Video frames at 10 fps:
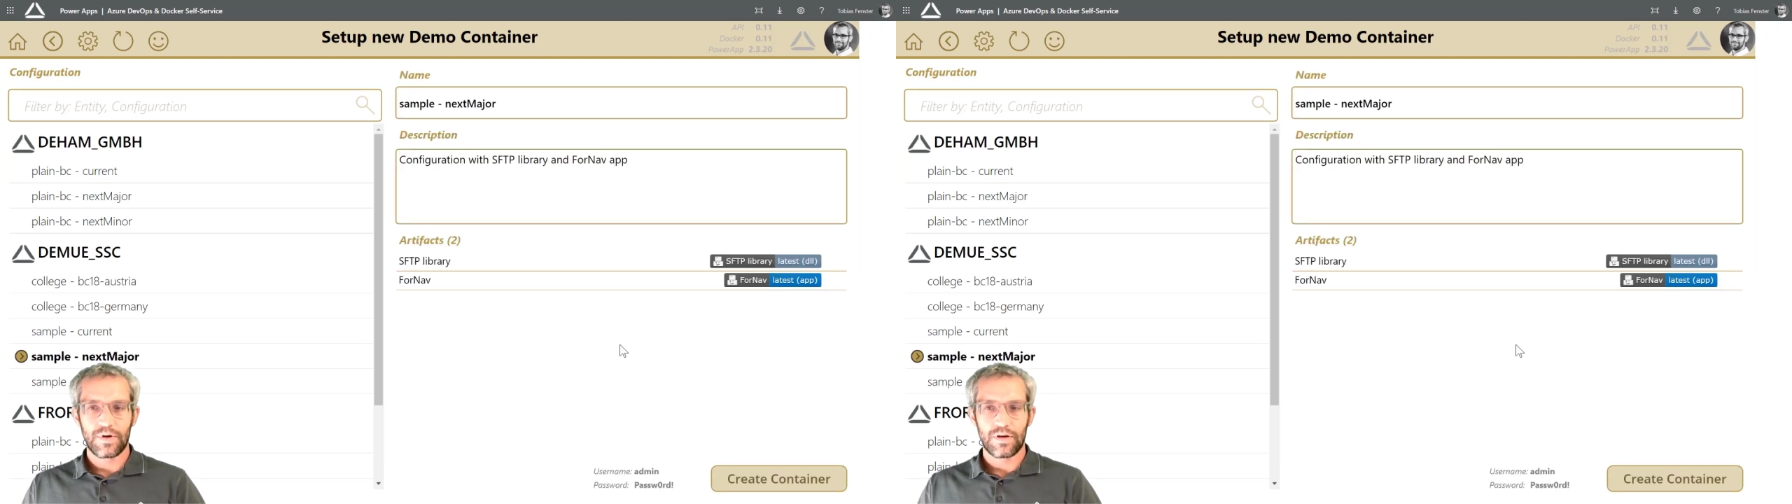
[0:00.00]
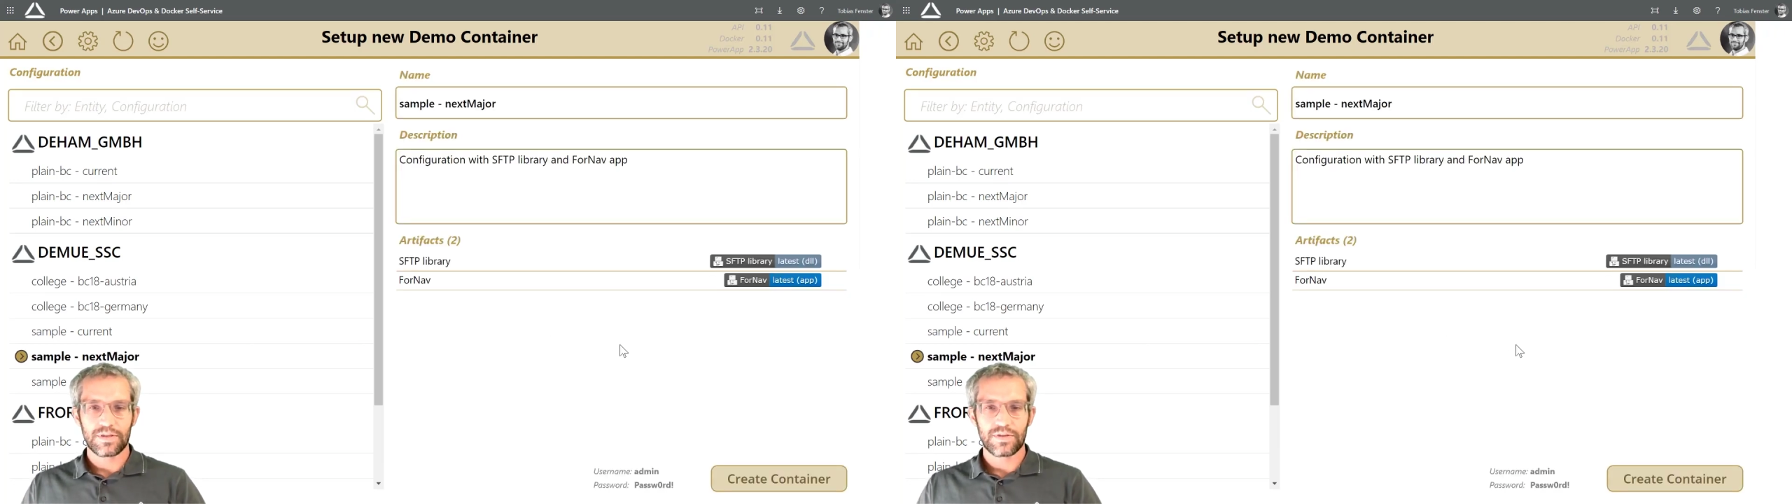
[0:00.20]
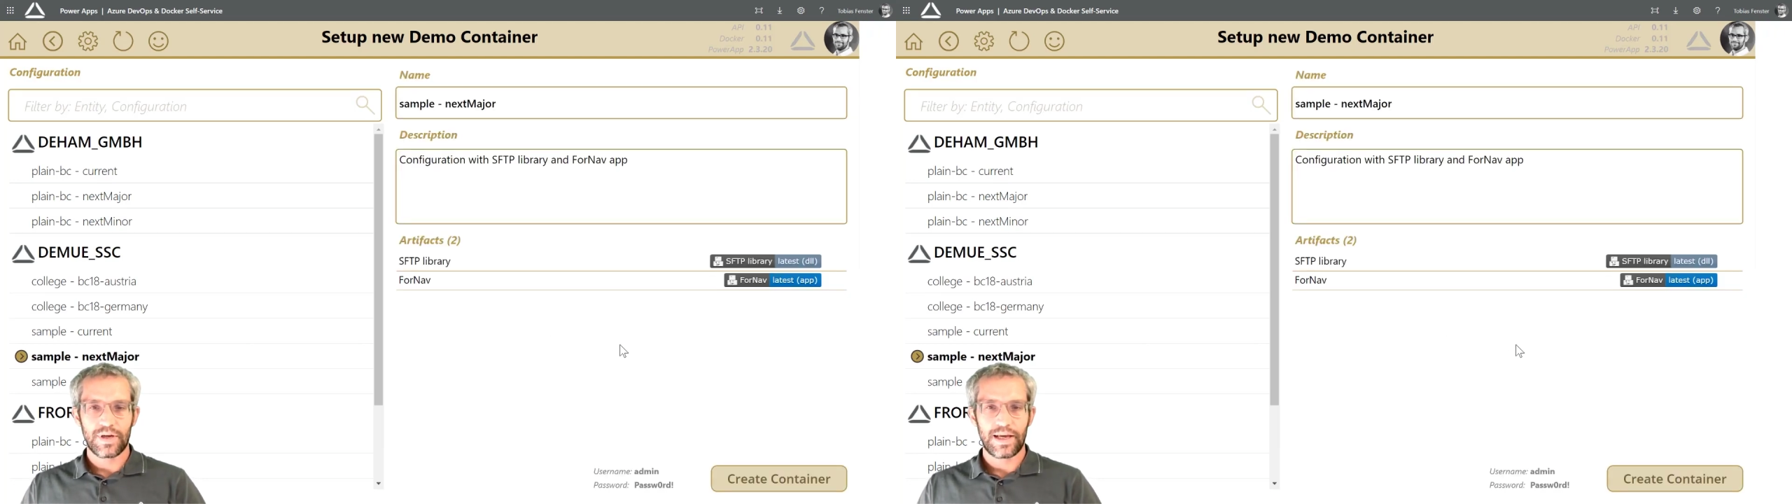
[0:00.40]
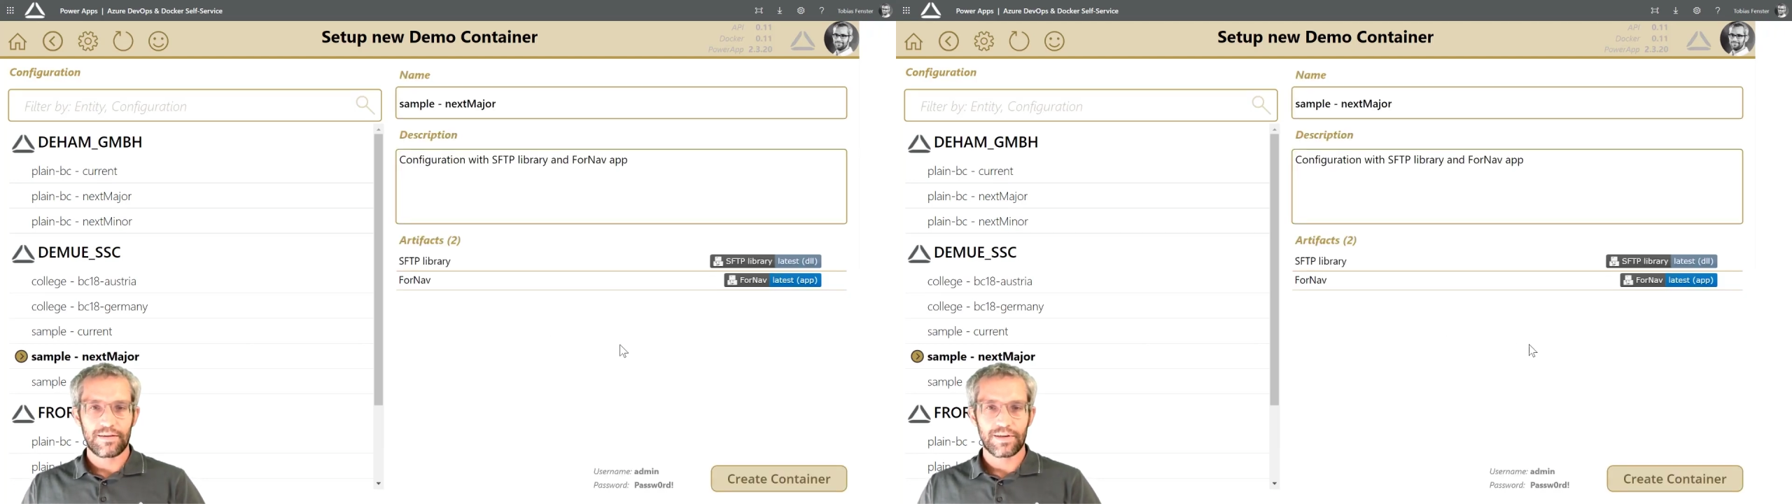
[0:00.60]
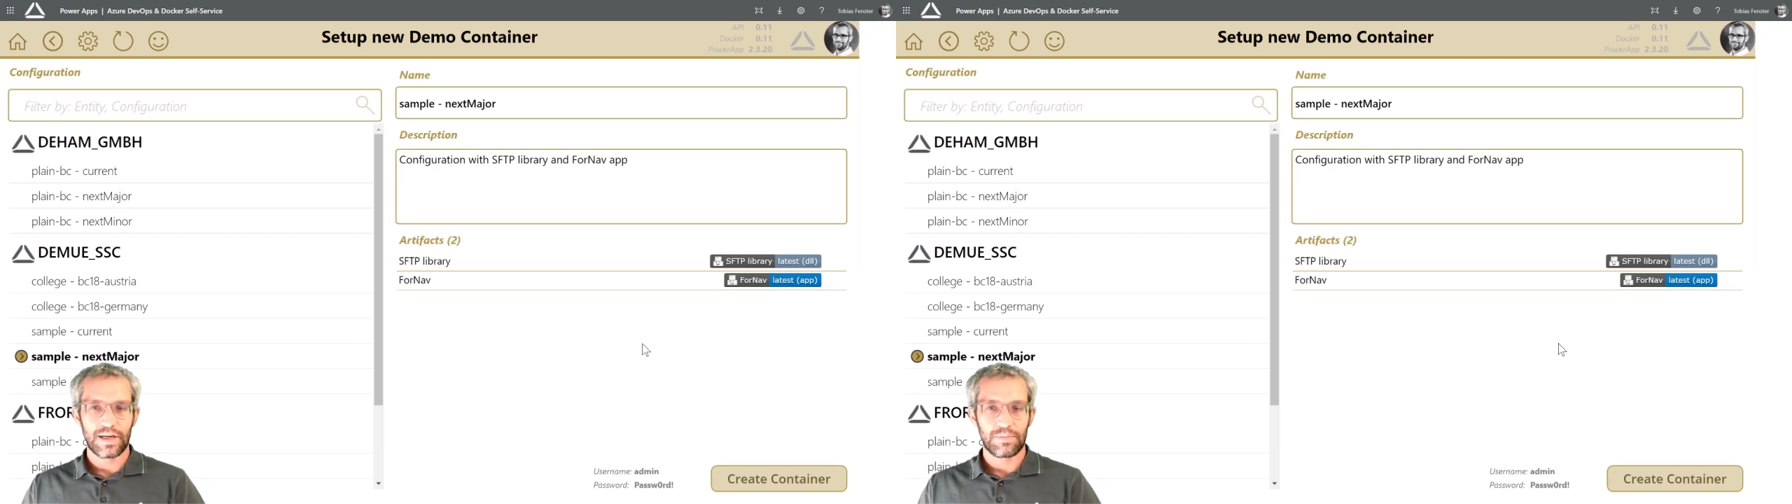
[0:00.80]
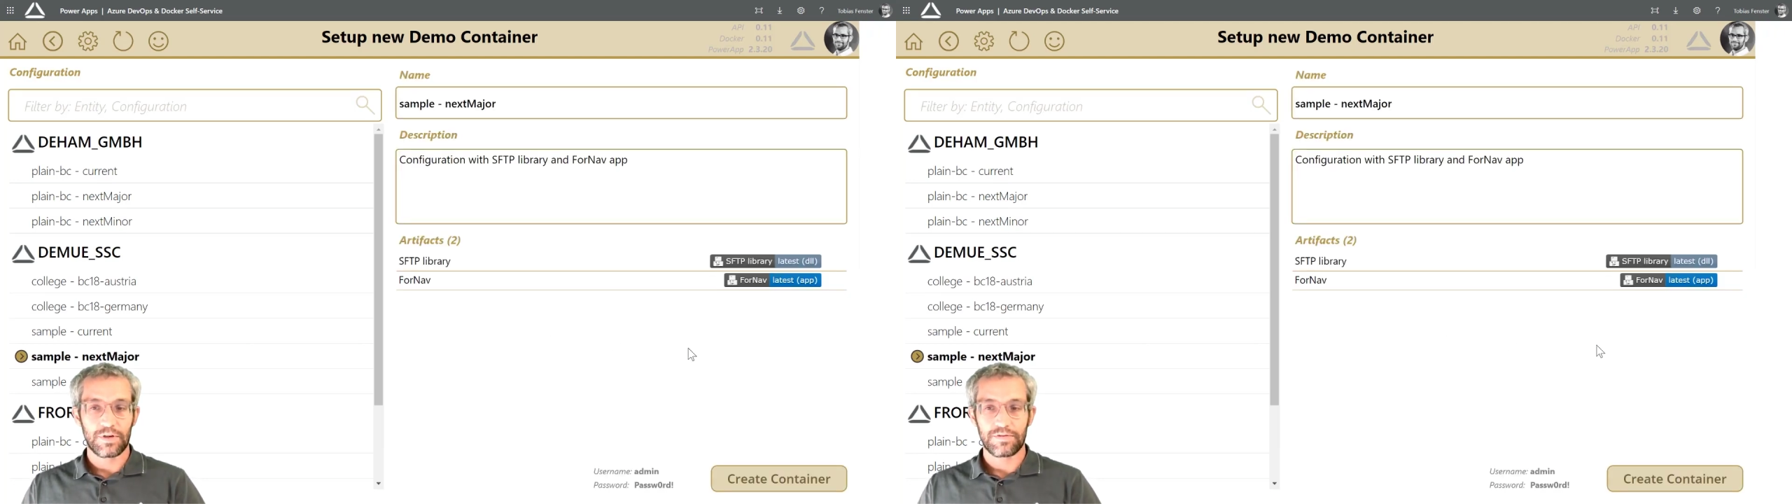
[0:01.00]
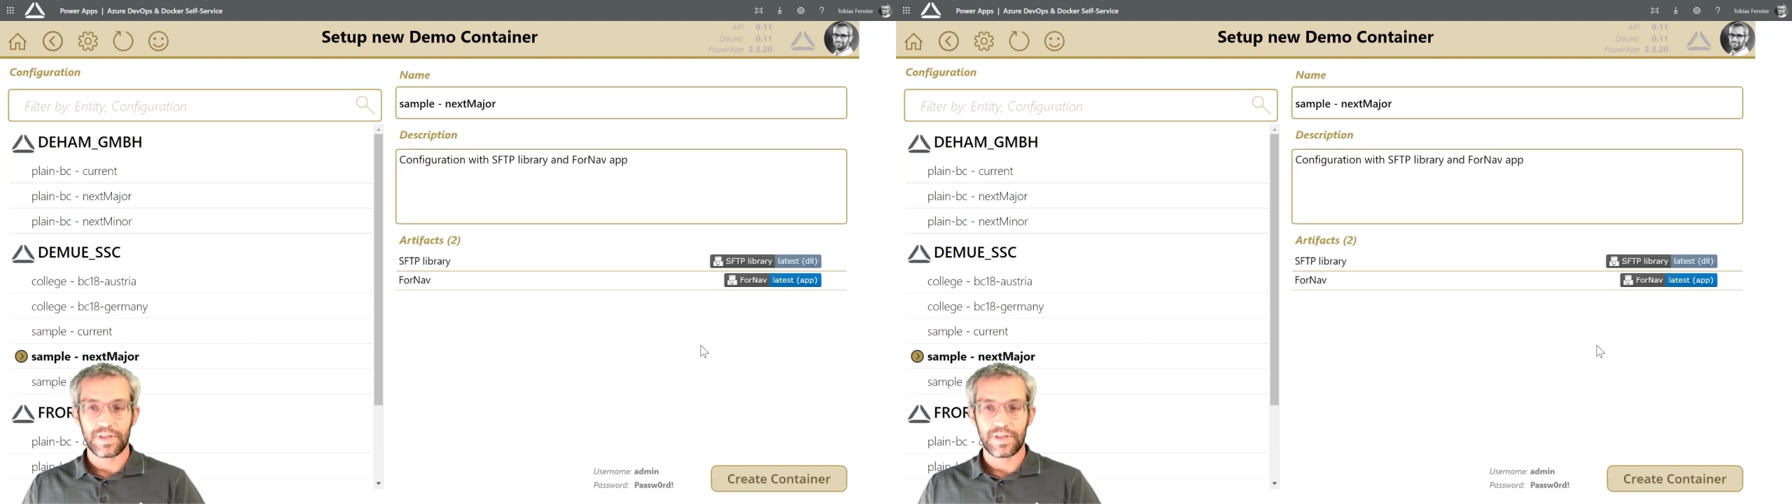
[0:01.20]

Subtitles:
also have a couple of